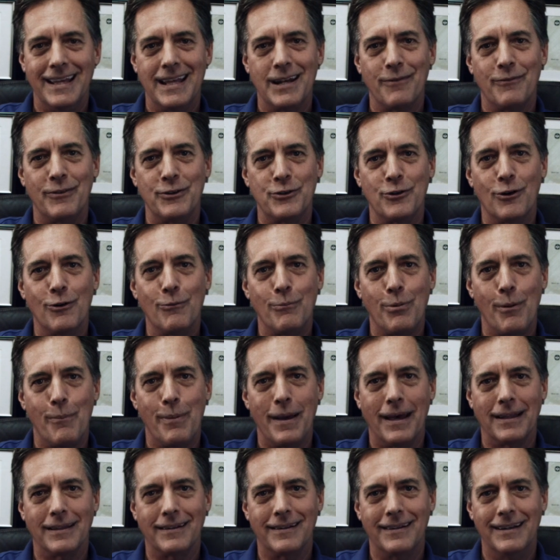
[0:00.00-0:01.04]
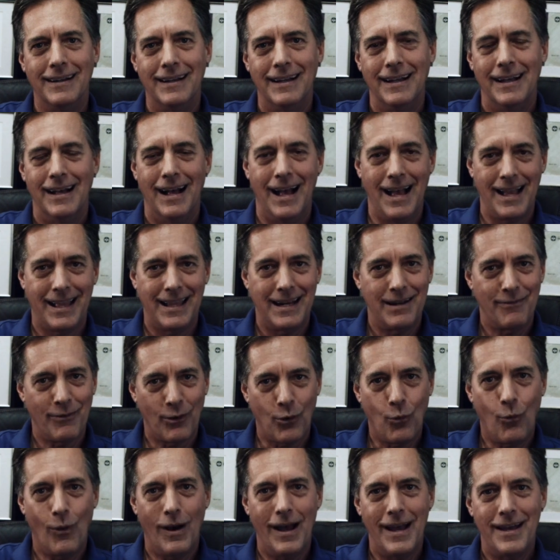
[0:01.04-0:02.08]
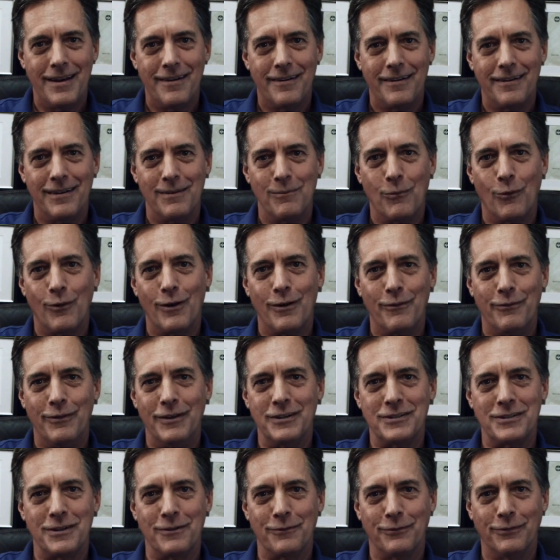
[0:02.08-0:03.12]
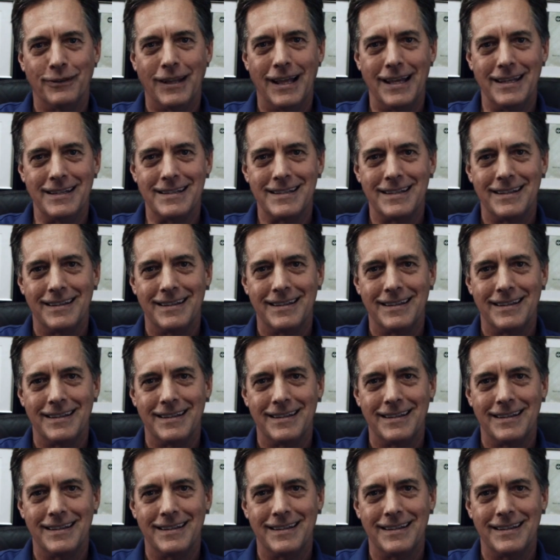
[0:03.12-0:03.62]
the end of a drone propeller, I can have a quieter and more efficient flight.